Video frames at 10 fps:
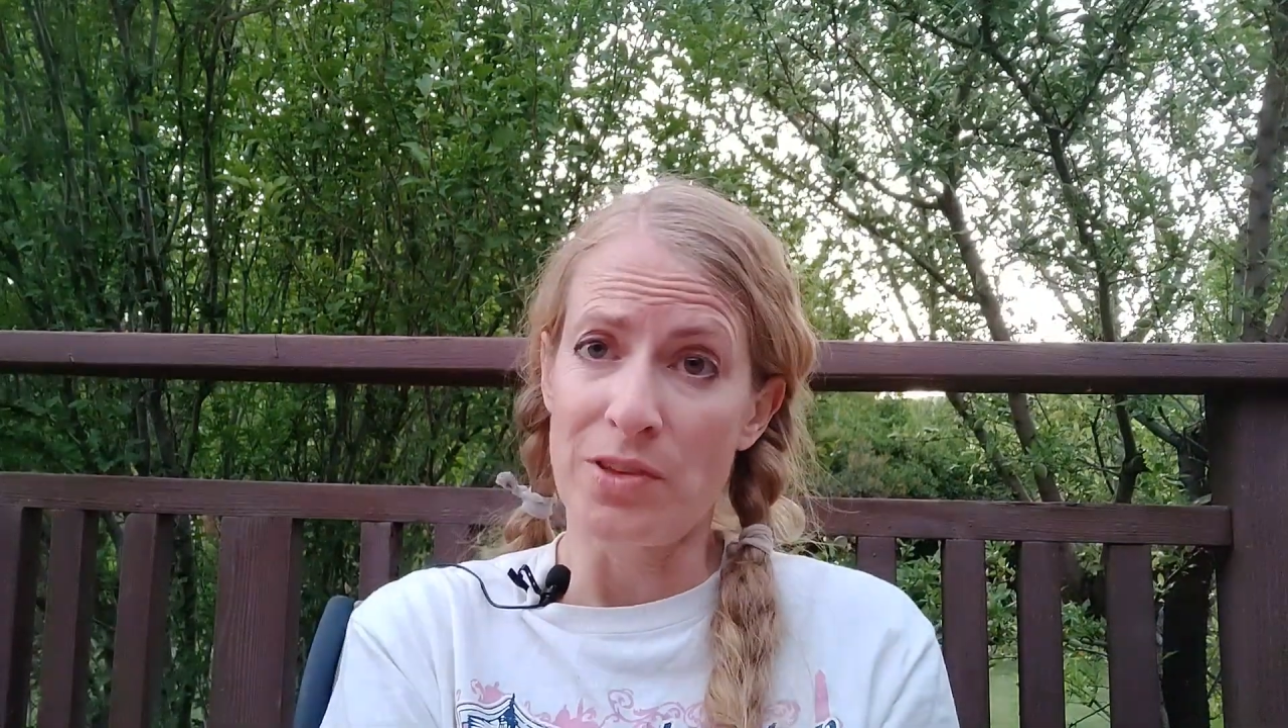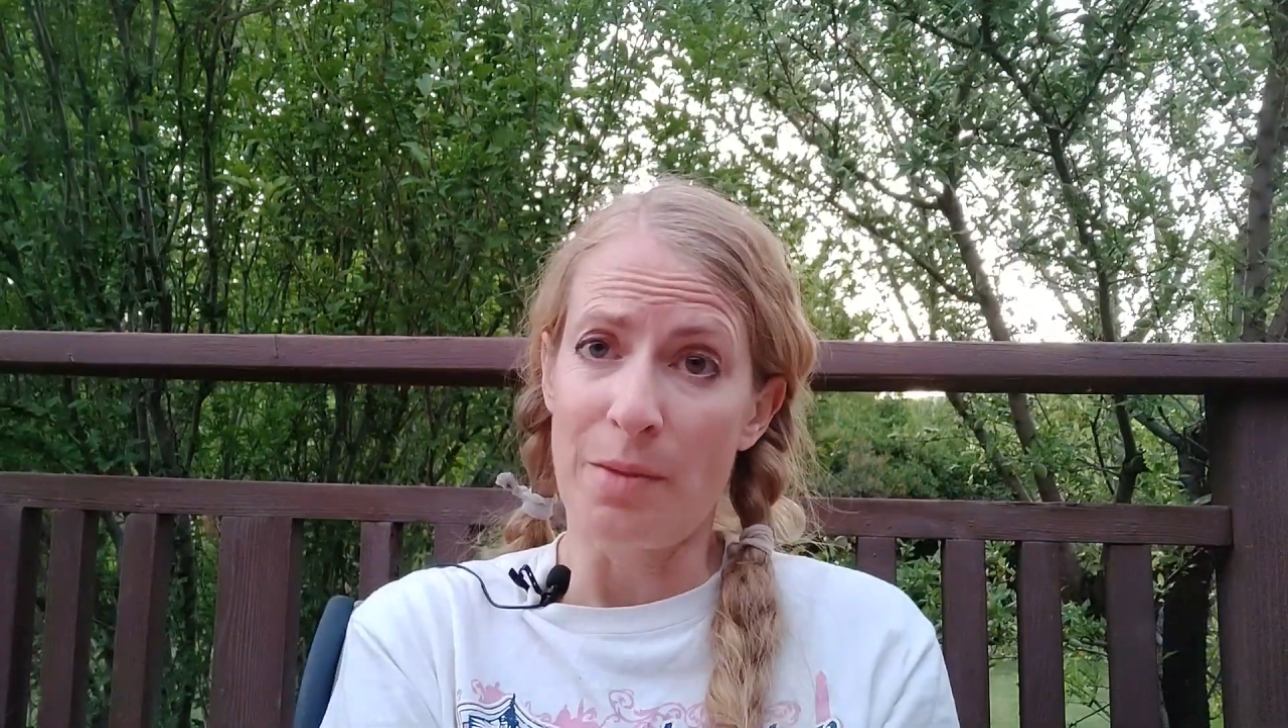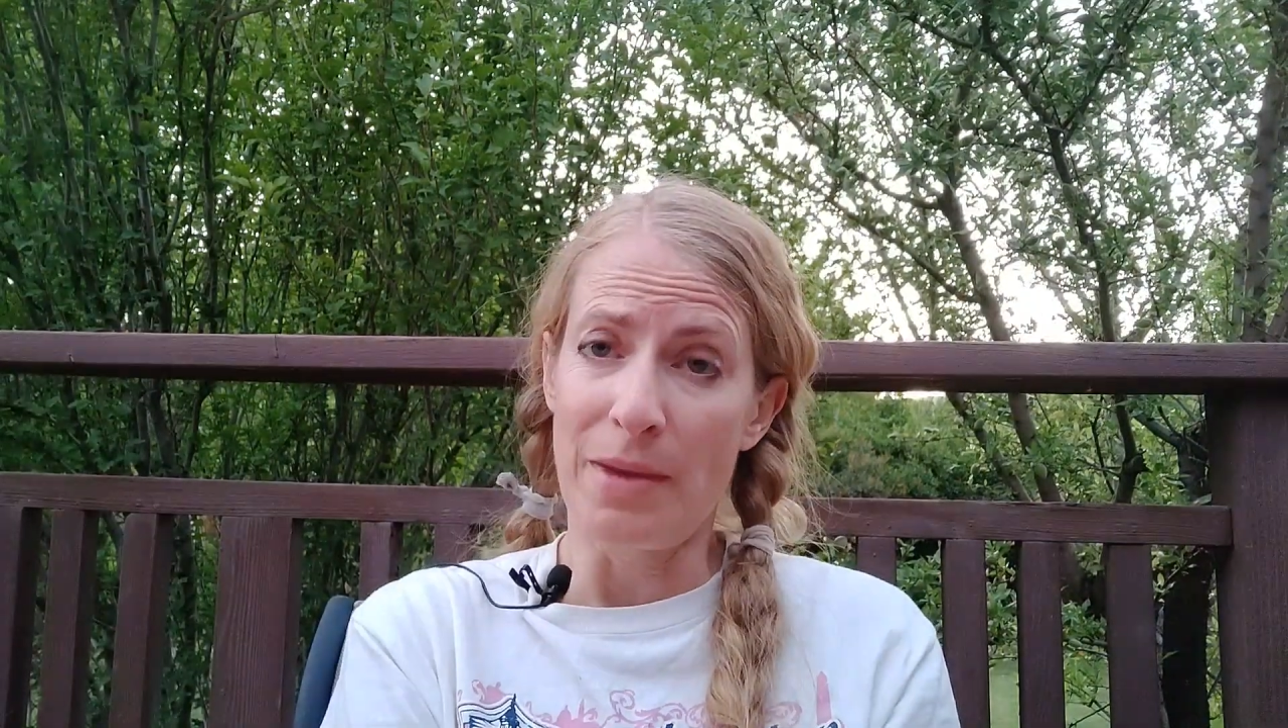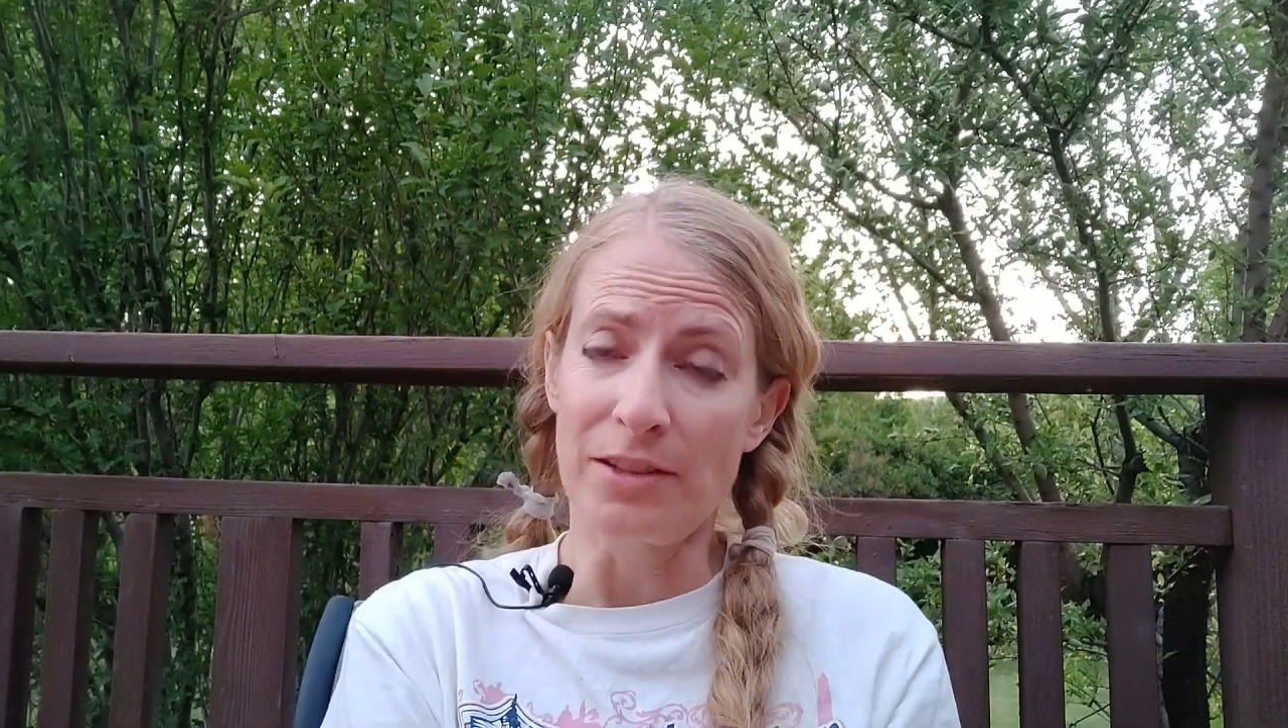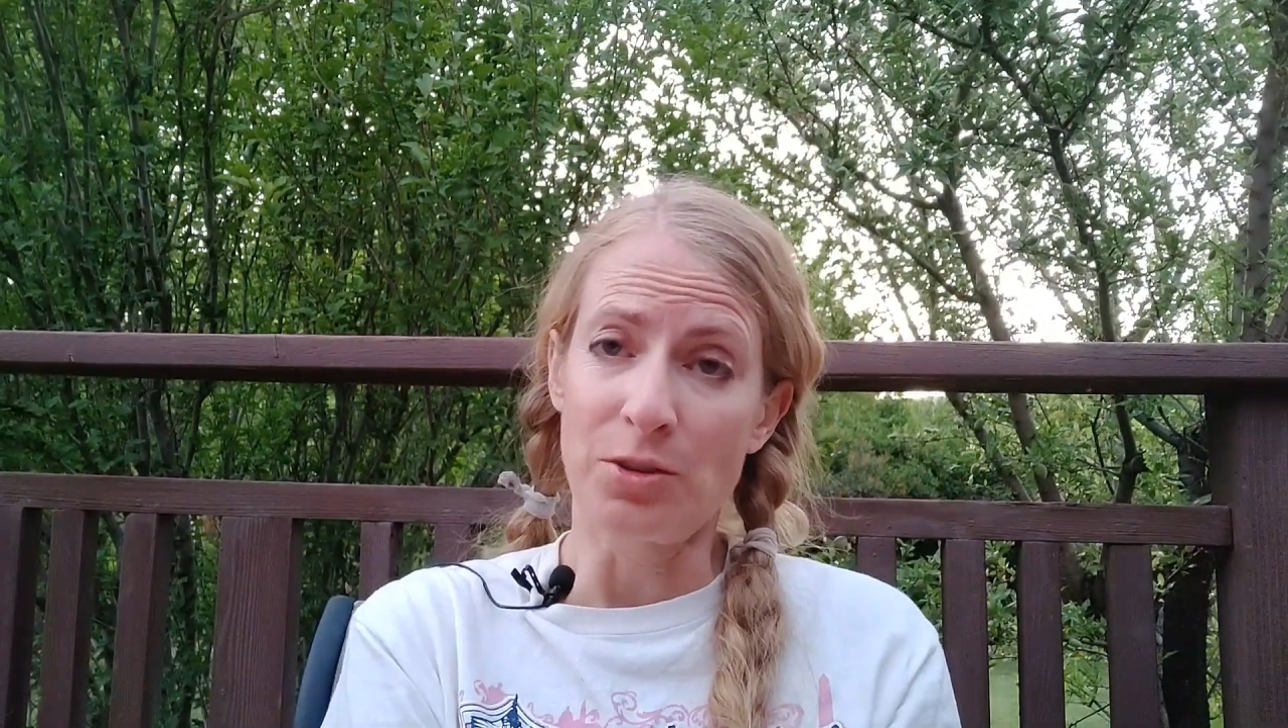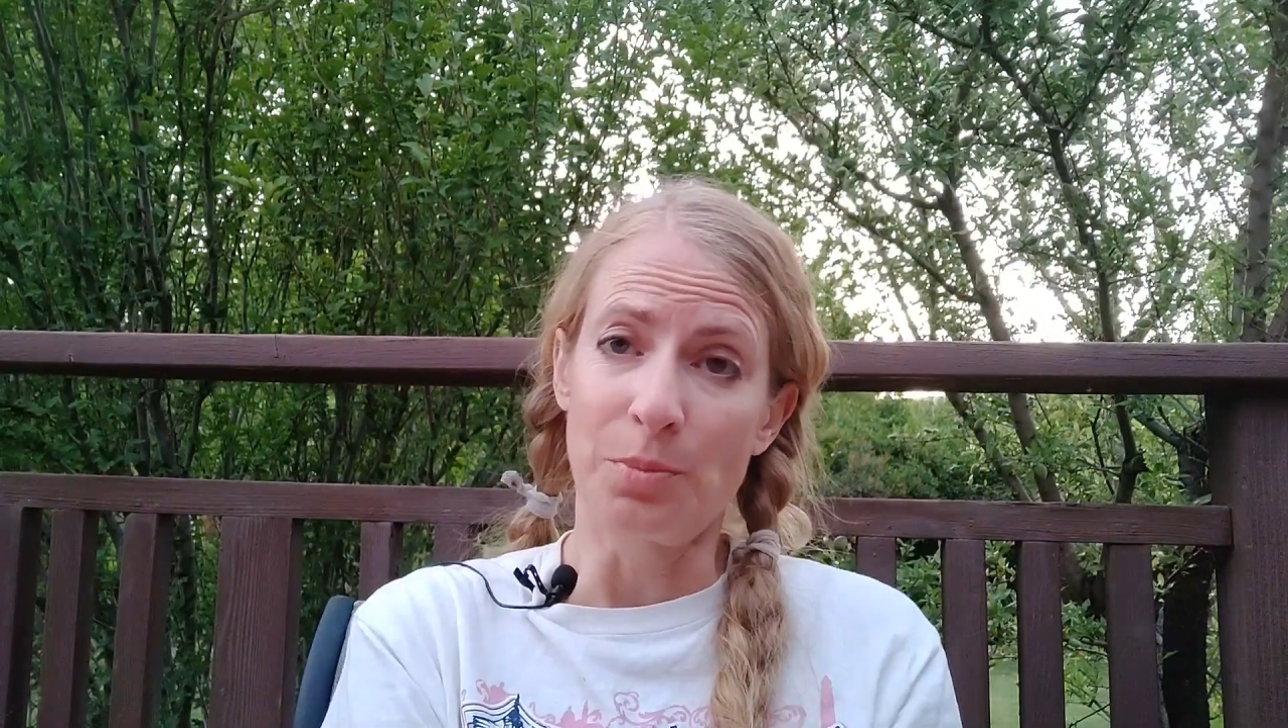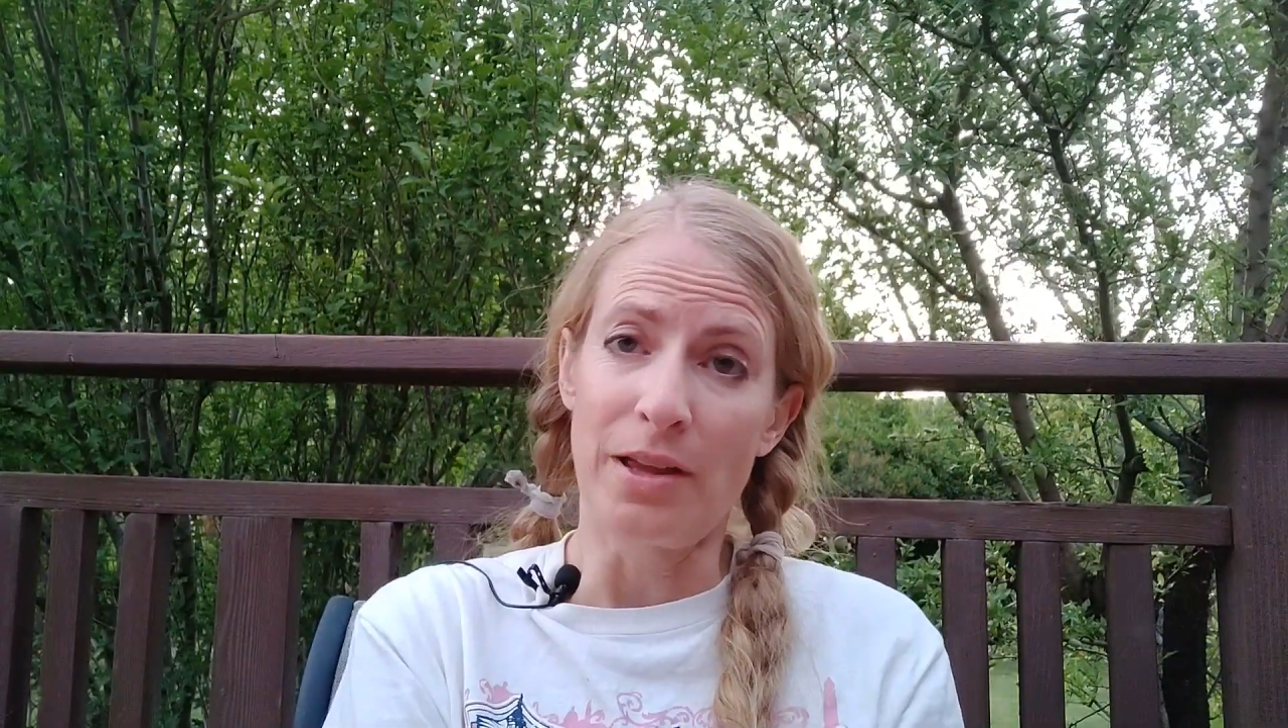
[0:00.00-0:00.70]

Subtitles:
that master